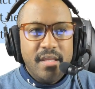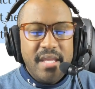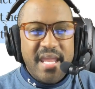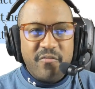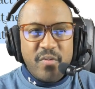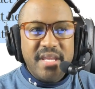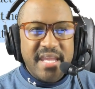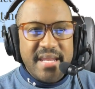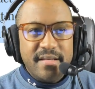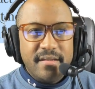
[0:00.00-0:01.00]
If we
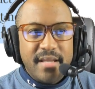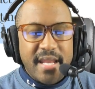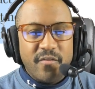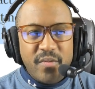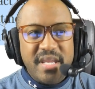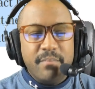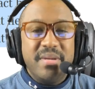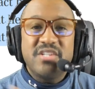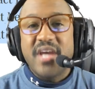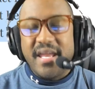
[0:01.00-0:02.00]
get
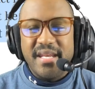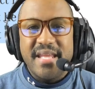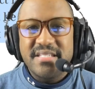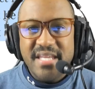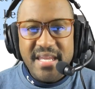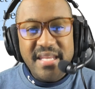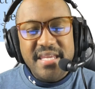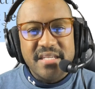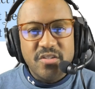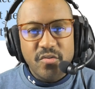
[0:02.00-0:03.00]
Bijan at 18, he
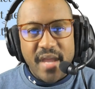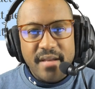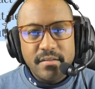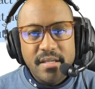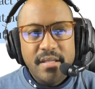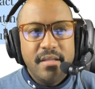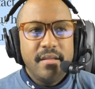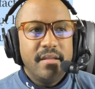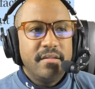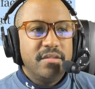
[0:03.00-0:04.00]
can do that.
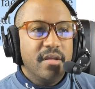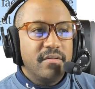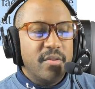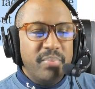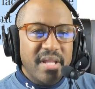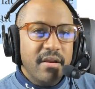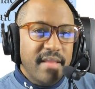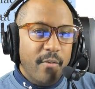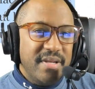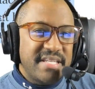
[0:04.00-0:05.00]
The player
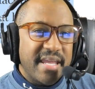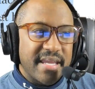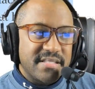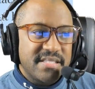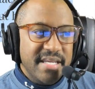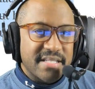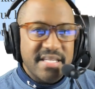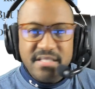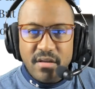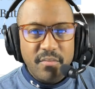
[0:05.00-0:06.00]
that we take at 6,
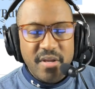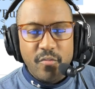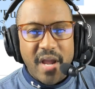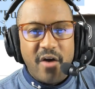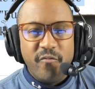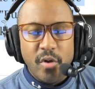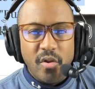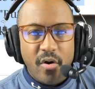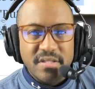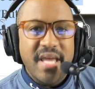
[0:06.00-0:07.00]
he's going to be around for a
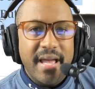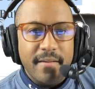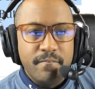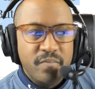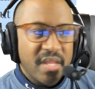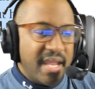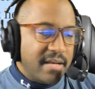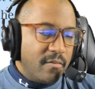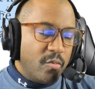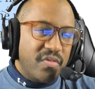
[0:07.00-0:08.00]
long time.
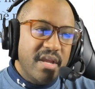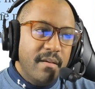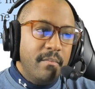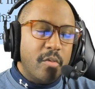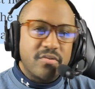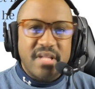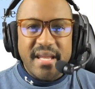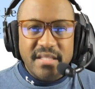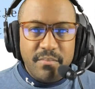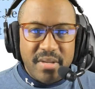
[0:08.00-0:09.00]
And with him most
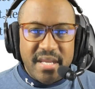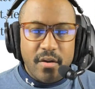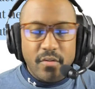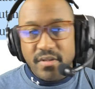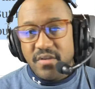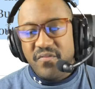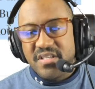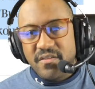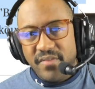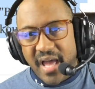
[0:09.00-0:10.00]
likely being on the
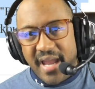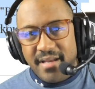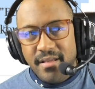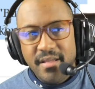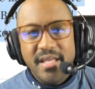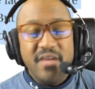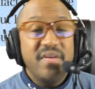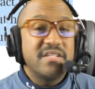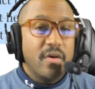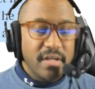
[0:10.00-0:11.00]
defensive line, if
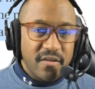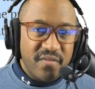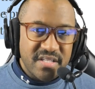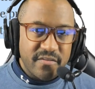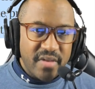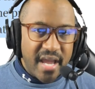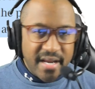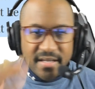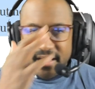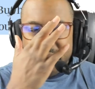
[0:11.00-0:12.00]
he's on a defensive
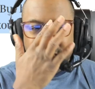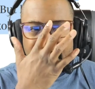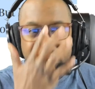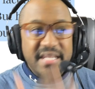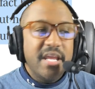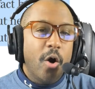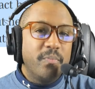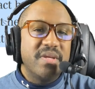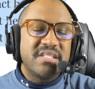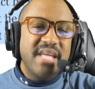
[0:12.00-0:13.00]
line, he can
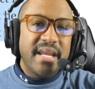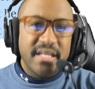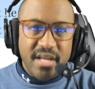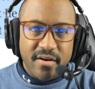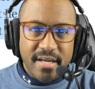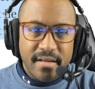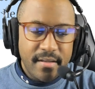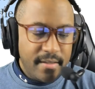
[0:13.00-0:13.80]
help the secondary